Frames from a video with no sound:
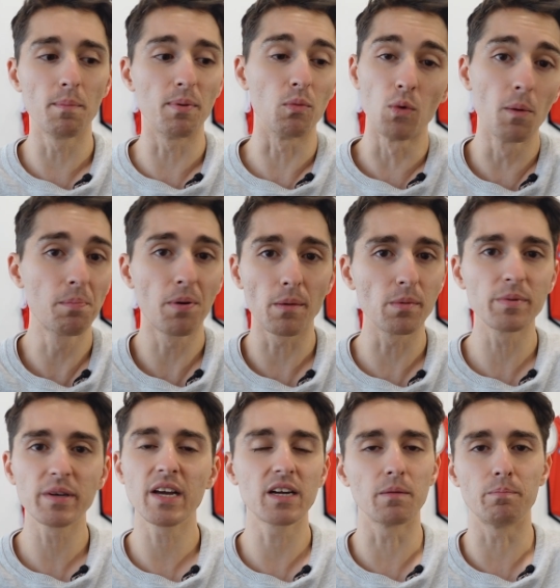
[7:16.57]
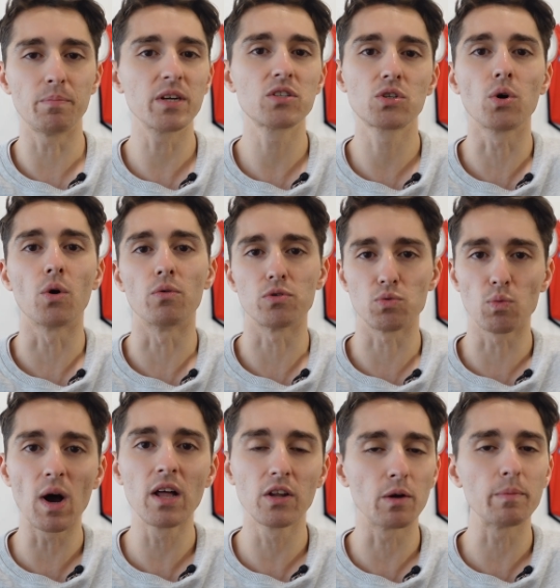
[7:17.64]
but we'll probably kick a big score as
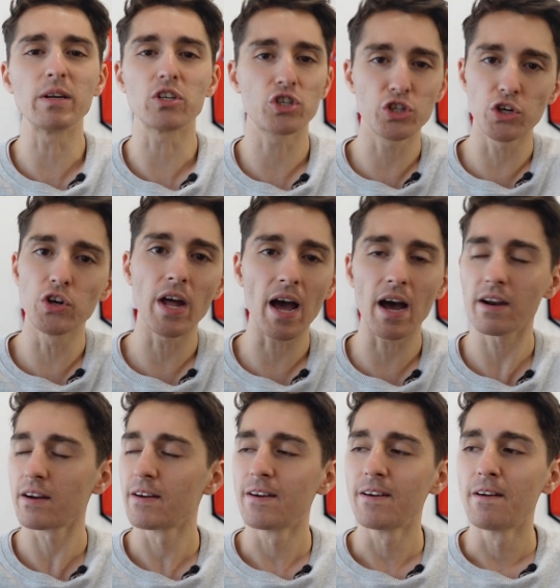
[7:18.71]
well. It'll be a shootout.